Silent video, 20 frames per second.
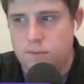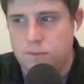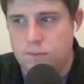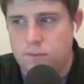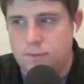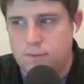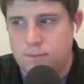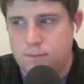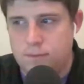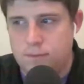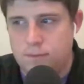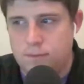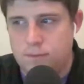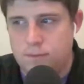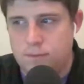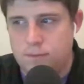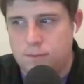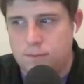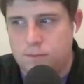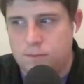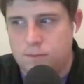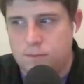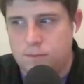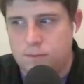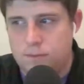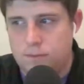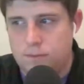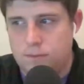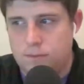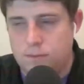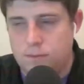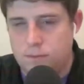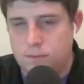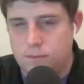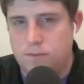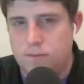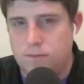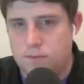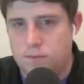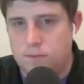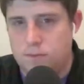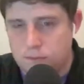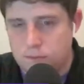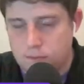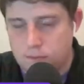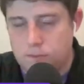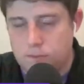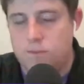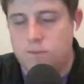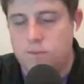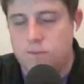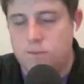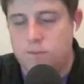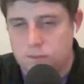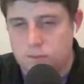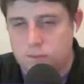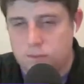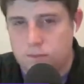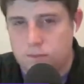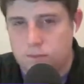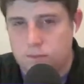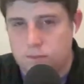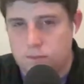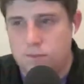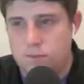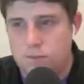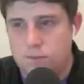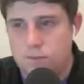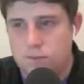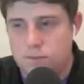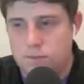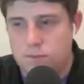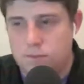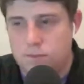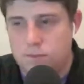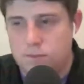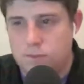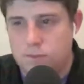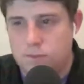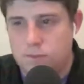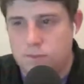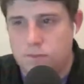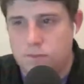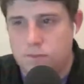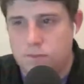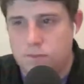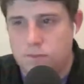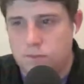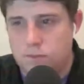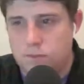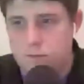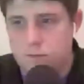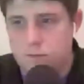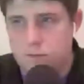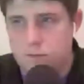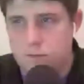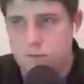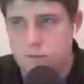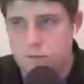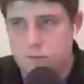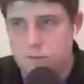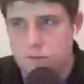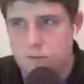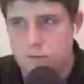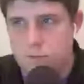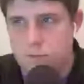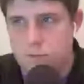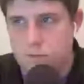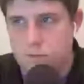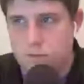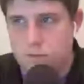(not speaking)